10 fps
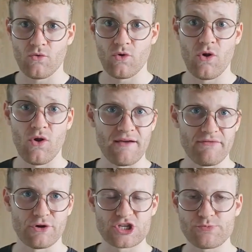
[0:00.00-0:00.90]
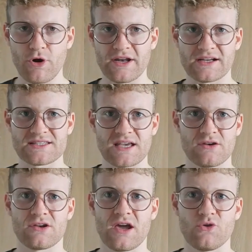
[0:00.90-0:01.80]
leverage products
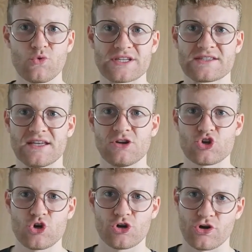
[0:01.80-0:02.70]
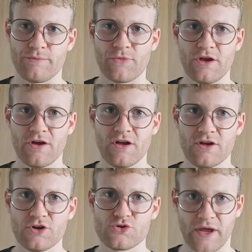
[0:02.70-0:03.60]
and, and risky short-term
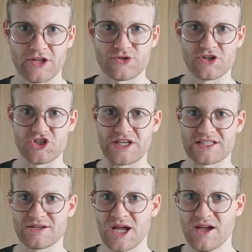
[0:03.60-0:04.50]
trading strategies.